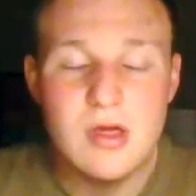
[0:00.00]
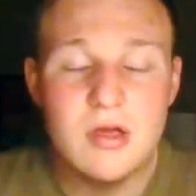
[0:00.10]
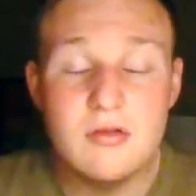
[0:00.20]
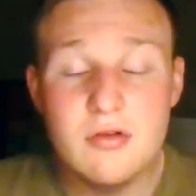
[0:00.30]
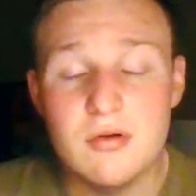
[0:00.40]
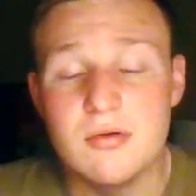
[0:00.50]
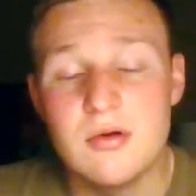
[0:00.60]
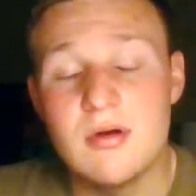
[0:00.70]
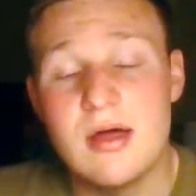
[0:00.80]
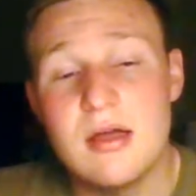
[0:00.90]
So
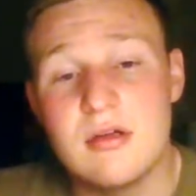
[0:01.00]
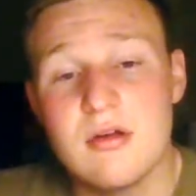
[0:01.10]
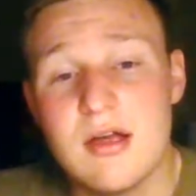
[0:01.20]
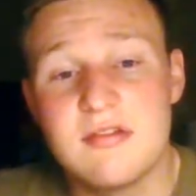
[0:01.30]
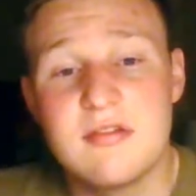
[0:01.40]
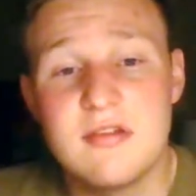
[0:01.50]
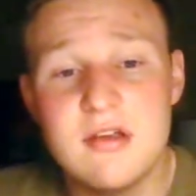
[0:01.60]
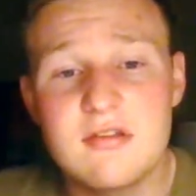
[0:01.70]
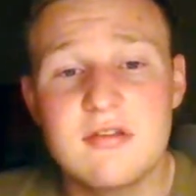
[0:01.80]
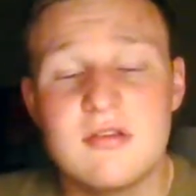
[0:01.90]
your
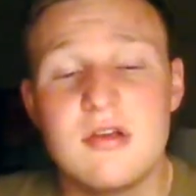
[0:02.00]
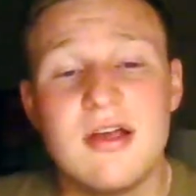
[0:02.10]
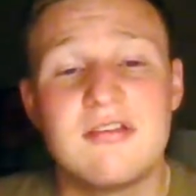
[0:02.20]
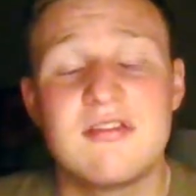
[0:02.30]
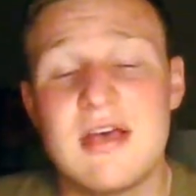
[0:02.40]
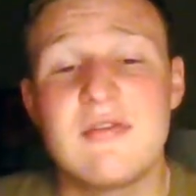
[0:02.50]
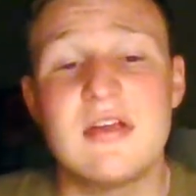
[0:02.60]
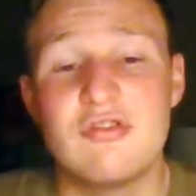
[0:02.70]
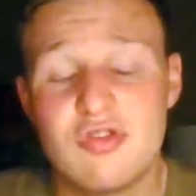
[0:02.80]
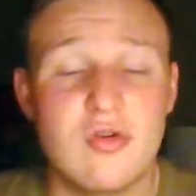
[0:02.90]
S6, your S7
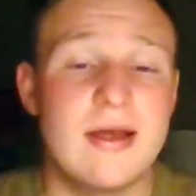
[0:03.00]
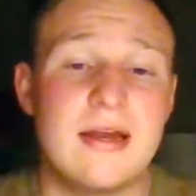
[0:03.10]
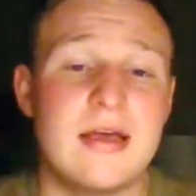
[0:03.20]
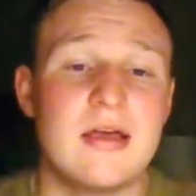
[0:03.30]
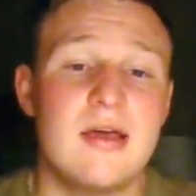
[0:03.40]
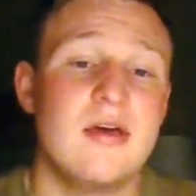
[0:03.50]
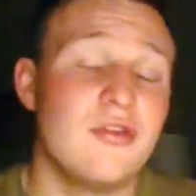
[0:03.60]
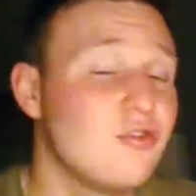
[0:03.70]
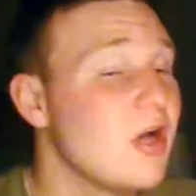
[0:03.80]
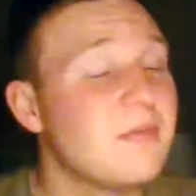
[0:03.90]
is training. Their
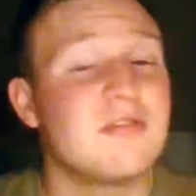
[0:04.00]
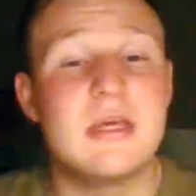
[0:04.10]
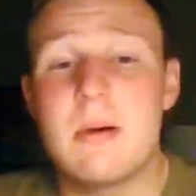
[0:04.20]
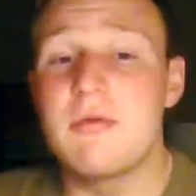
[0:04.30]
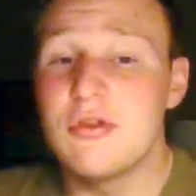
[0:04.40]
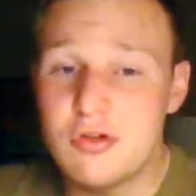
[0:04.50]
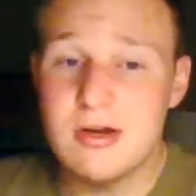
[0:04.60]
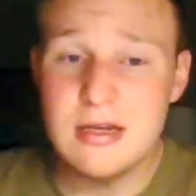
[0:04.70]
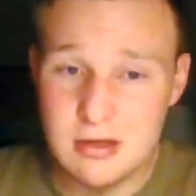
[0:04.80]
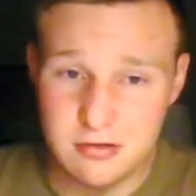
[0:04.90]
job is to keep up with your
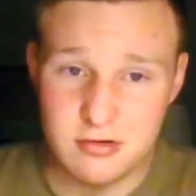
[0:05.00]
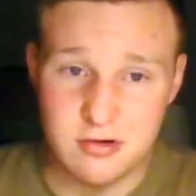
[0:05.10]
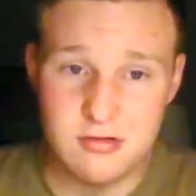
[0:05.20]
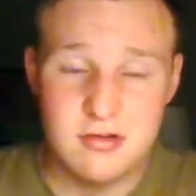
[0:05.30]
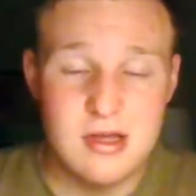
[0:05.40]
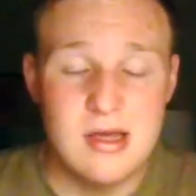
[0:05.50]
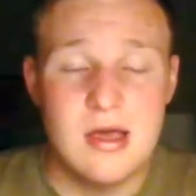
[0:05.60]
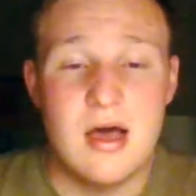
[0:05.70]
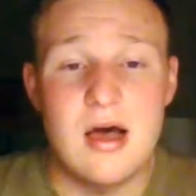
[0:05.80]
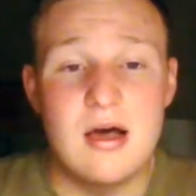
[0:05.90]
training certs
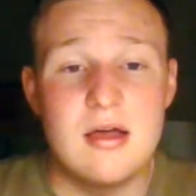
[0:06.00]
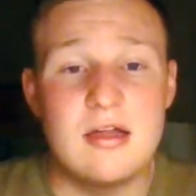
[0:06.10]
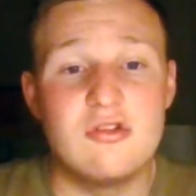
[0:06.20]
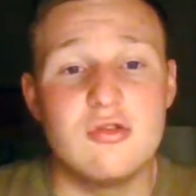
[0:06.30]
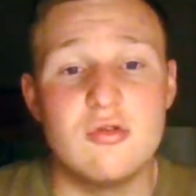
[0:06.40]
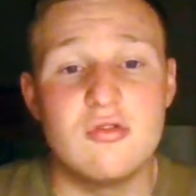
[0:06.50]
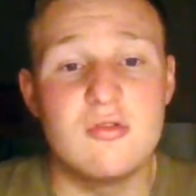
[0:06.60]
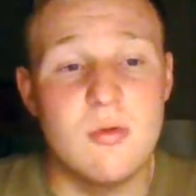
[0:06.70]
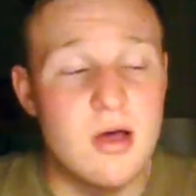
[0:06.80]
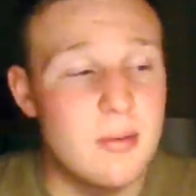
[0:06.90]
and to
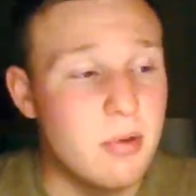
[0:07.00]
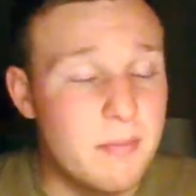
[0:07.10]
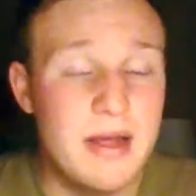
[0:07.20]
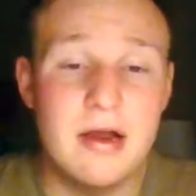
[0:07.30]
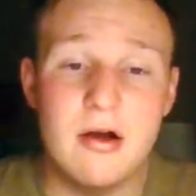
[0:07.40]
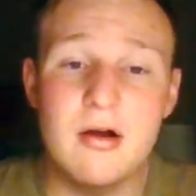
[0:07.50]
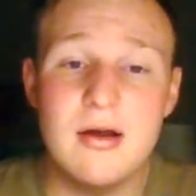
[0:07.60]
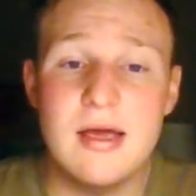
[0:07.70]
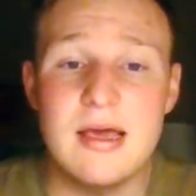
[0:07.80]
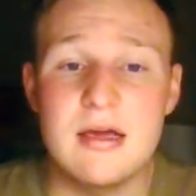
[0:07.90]

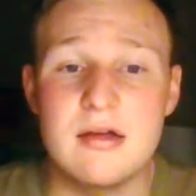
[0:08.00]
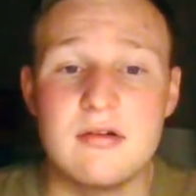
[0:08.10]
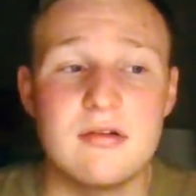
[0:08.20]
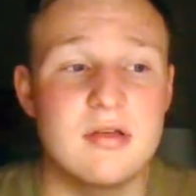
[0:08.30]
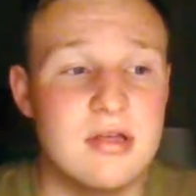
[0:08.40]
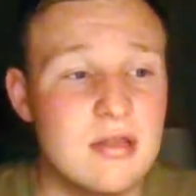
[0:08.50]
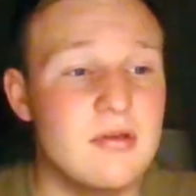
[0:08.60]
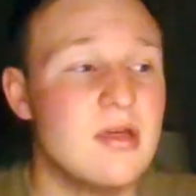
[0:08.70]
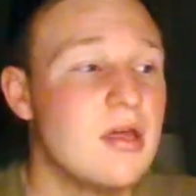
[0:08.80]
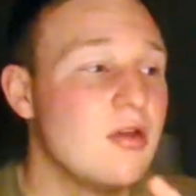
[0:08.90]
prepare and get
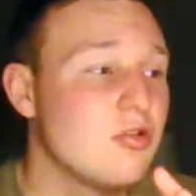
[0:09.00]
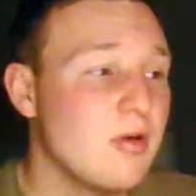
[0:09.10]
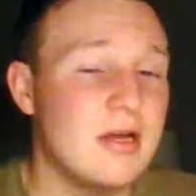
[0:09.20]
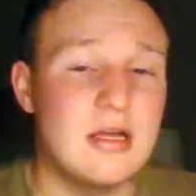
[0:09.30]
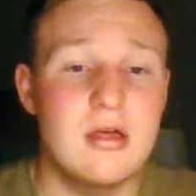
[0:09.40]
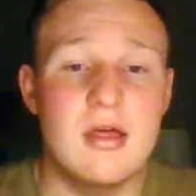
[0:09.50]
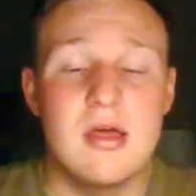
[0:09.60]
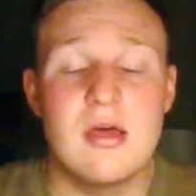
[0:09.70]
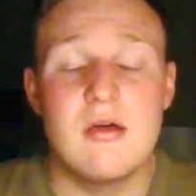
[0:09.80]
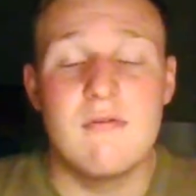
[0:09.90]
training
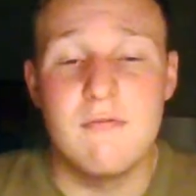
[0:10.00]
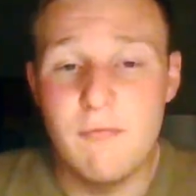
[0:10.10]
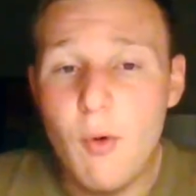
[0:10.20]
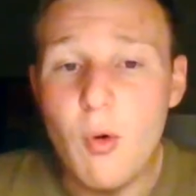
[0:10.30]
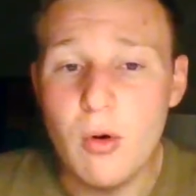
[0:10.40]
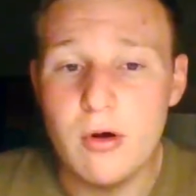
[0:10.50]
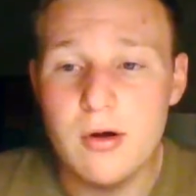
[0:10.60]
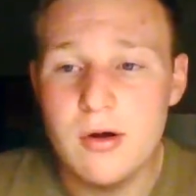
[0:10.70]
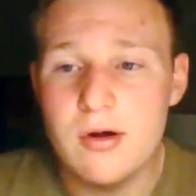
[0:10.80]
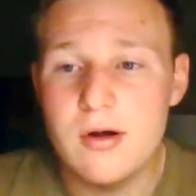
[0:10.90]

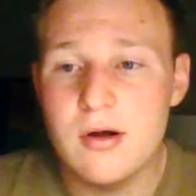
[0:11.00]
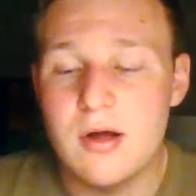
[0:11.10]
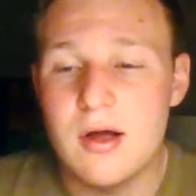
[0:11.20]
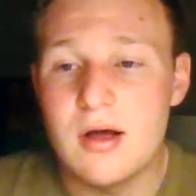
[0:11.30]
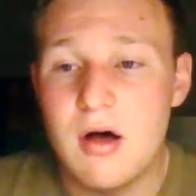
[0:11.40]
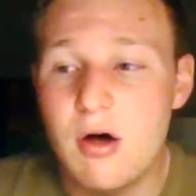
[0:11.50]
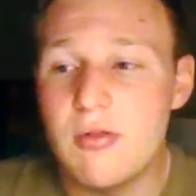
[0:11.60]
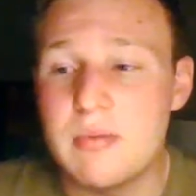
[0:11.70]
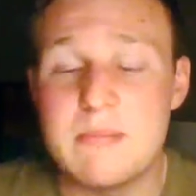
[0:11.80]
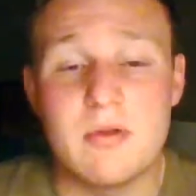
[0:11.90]
for all the
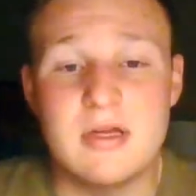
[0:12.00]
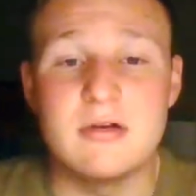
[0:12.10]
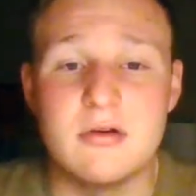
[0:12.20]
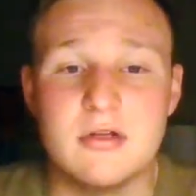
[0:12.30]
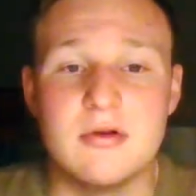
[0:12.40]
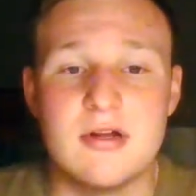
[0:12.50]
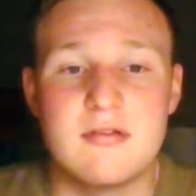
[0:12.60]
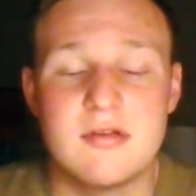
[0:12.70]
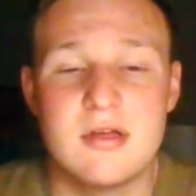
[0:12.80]
people in your unit.